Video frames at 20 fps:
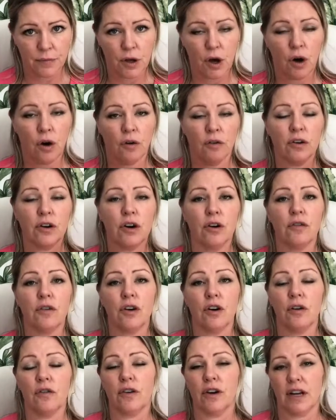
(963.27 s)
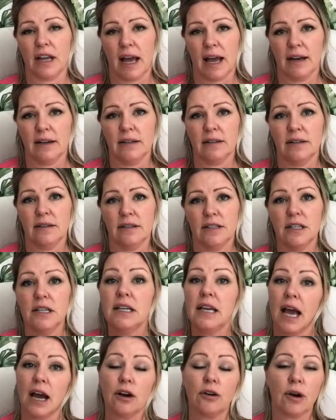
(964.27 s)
over and over and over again to
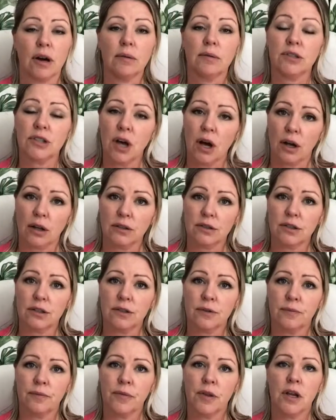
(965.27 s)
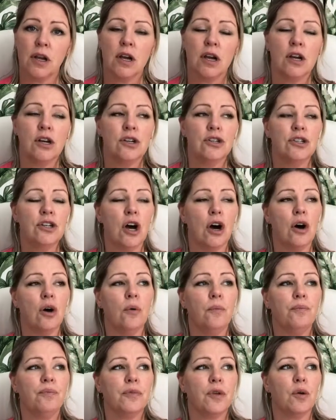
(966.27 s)
get great results.
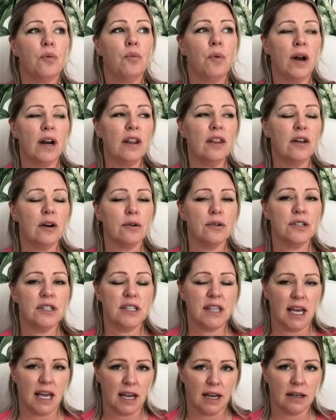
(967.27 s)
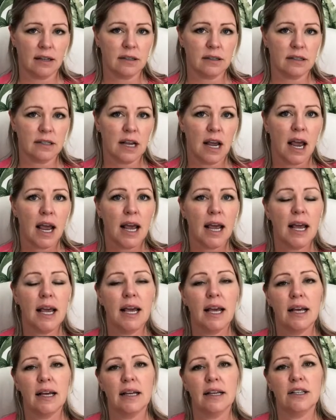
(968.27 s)
So one of those things
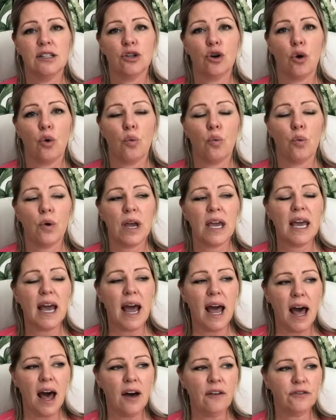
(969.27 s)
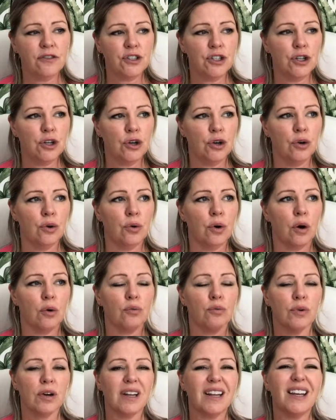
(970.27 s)
is we have to
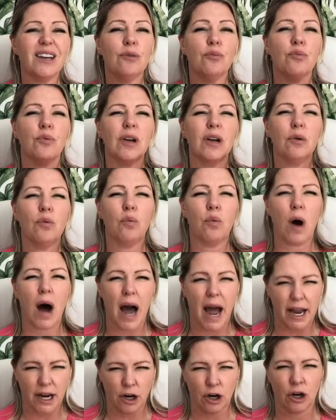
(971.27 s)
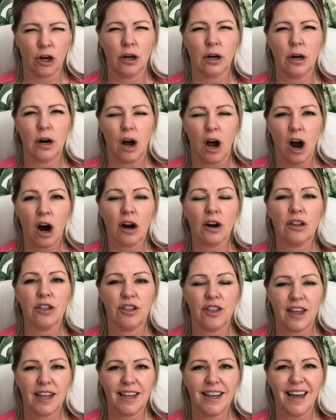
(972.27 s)
really rewire our
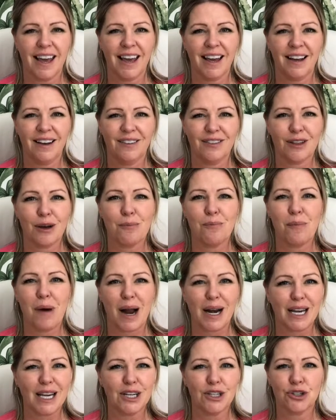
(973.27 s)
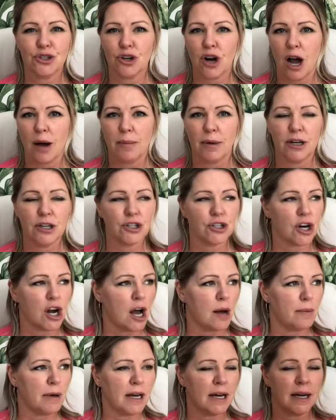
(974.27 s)
thinking, the money, trauma,
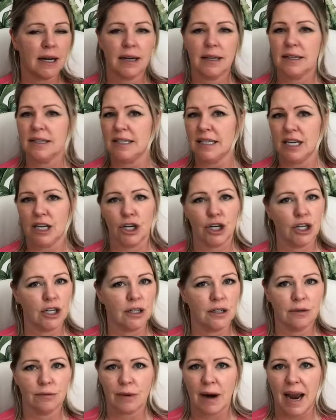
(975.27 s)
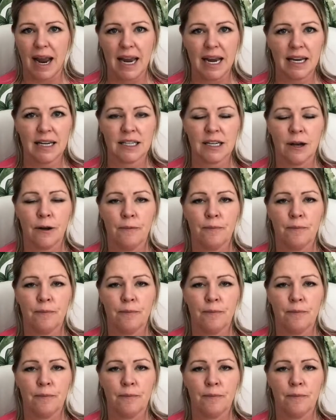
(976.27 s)
drama deal, right?